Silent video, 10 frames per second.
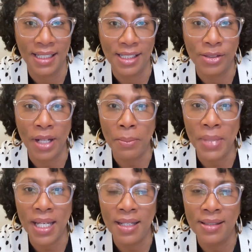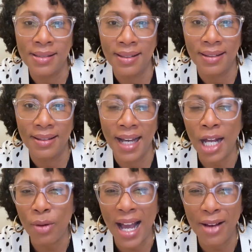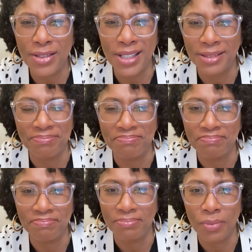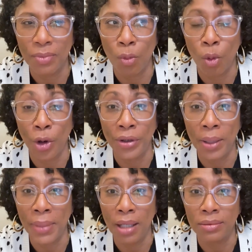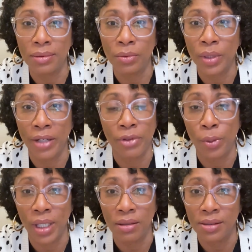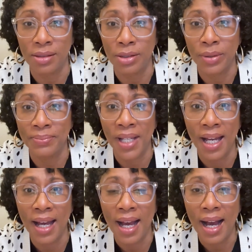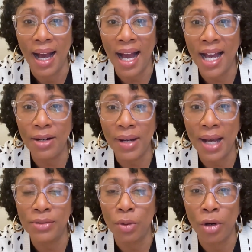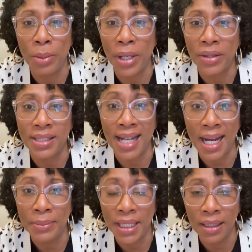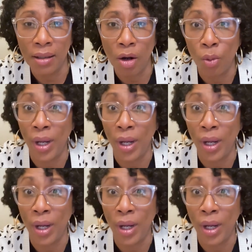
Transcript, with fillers: So that means I don't have to worry about what everyone else is doing. I don't have to worry about the timing or